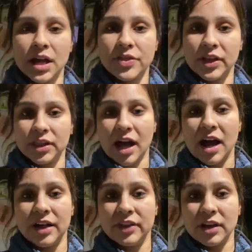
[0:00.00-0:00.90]

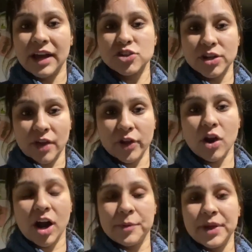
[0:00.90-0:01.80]
I turn on the
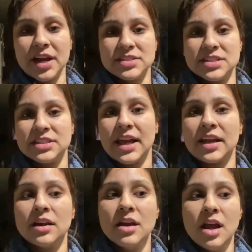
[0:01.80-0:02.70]
car because it's like